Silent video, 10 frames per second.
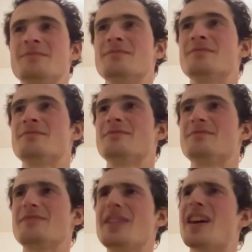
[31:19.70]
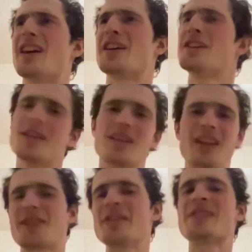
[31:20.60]
Mm, yeah,
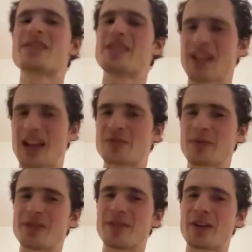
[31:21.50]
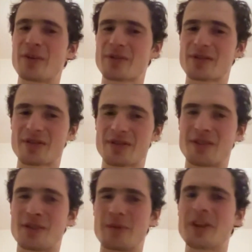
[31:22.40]
like recently last winter, I was
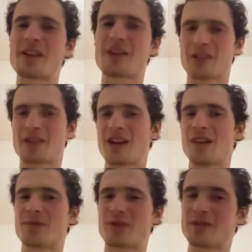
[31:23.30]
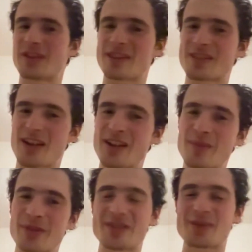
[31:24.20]
working on a climb called
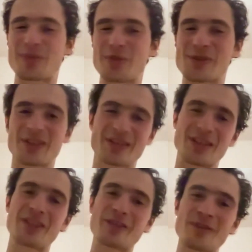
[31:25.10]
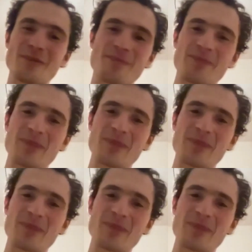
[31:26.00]
Excalibur. It's a project in Arco